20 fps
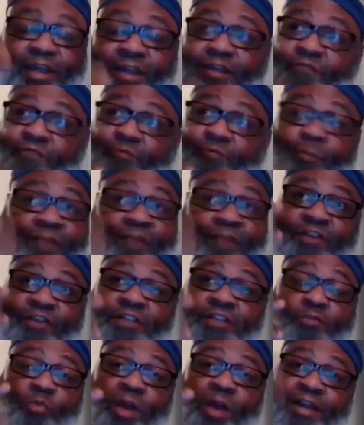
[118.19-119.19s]
And then my
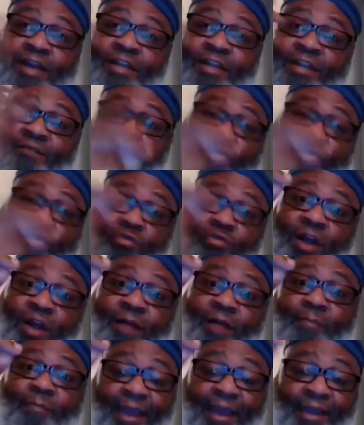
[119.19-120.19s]
reason why I didn't give him no
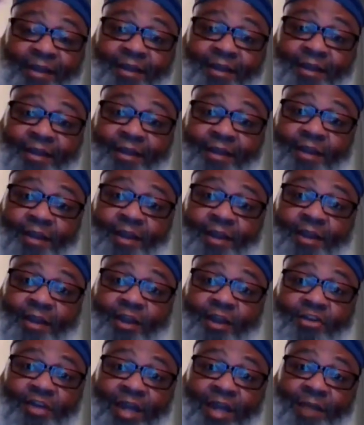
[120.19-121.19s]
comeback.
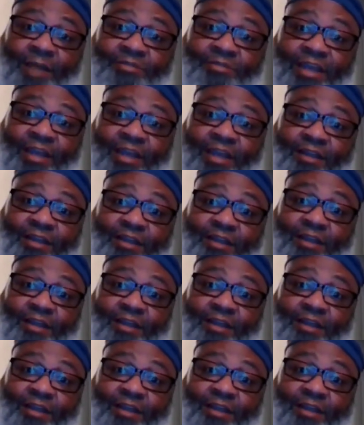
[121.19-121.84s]
You know what I'm saying?